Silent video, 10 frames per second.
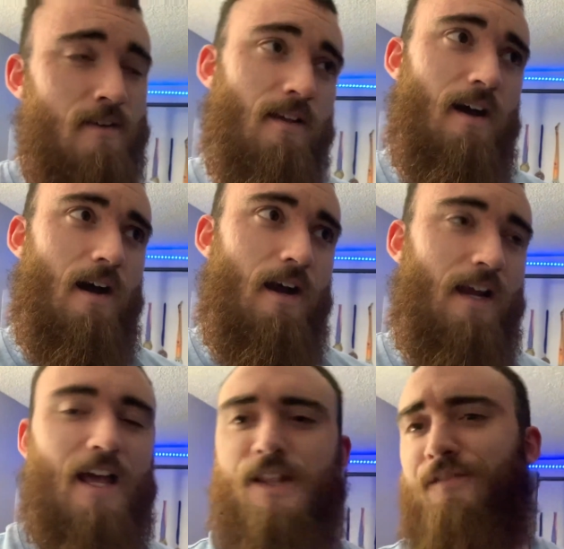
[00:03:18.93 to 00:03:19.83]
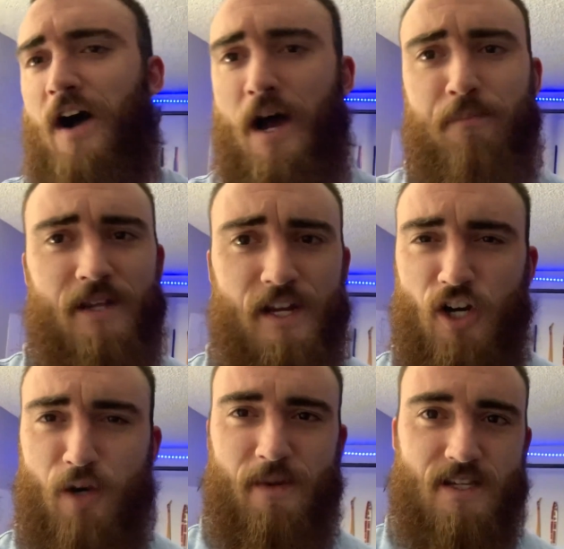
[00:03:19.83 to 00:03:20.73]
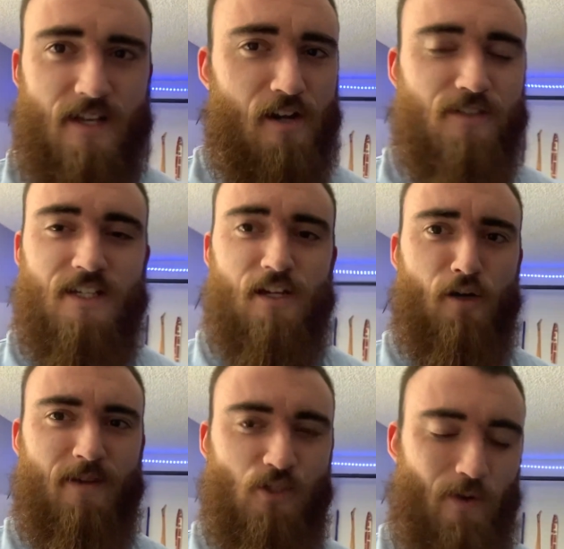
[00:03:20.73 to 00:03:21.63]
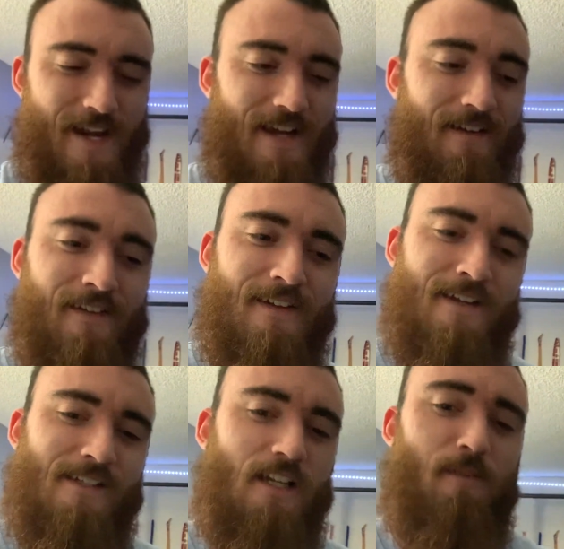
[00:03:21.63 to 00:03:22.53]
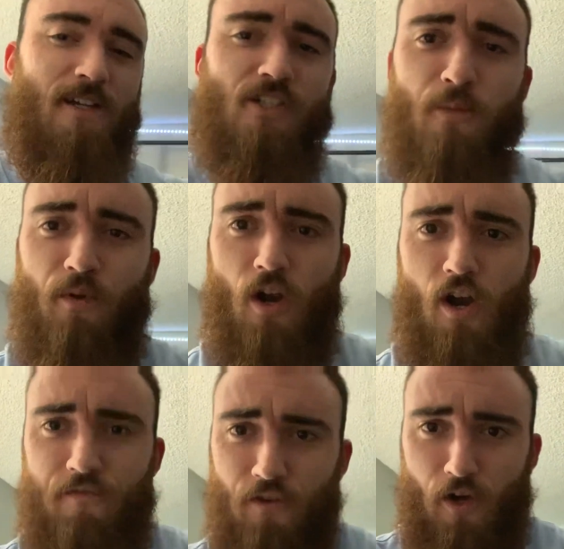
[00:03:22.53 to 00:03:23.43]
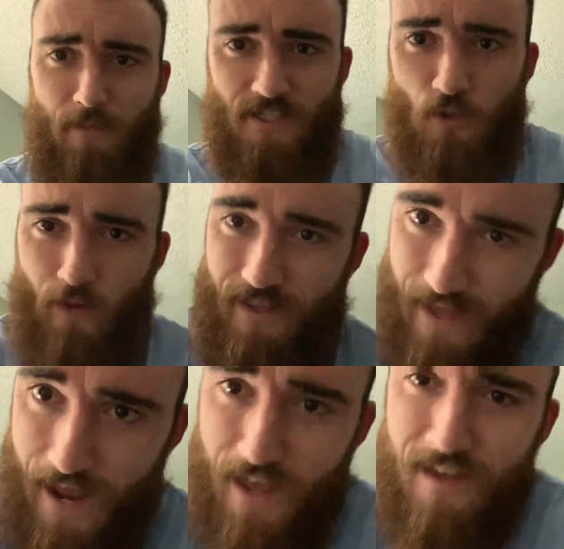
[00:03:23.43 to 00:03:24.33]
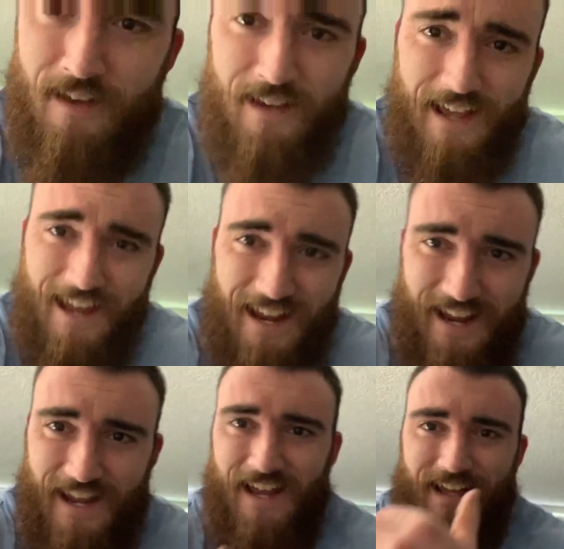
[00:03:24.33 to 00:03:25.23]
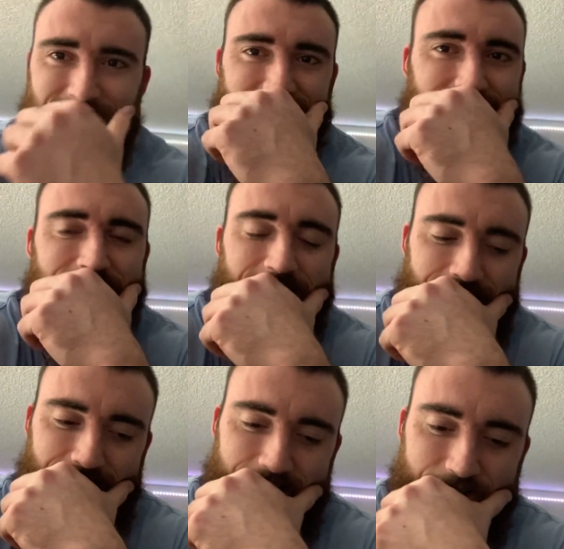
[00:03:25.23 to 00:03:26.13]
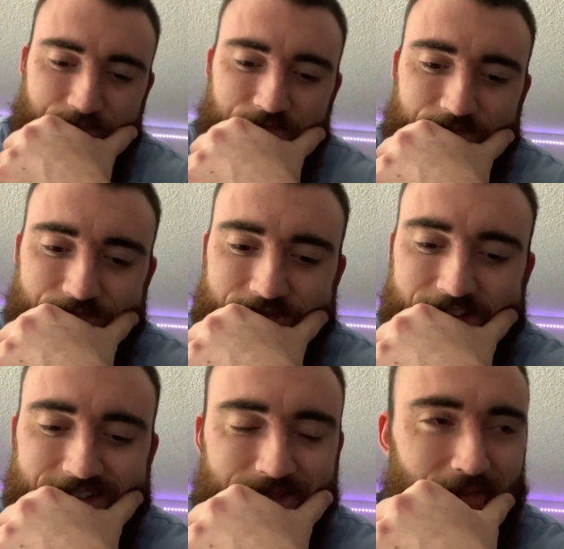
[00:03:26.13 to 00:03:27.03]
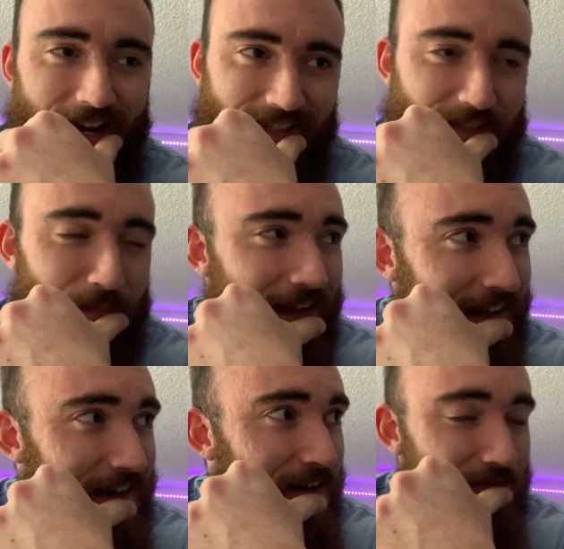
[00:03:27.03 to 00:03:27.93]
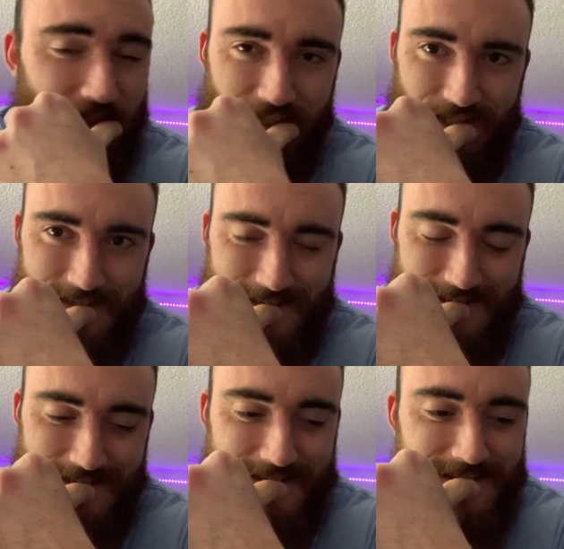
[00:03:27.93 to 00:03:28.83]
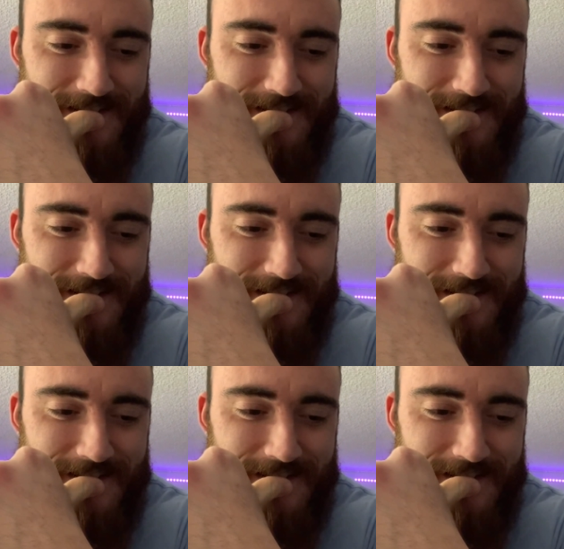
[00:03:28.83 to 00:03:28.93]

I got Levon beating Hermes. I don't see Hermes winning. It's going to be super hard for Hermes to win that. And Saplenkov versus John.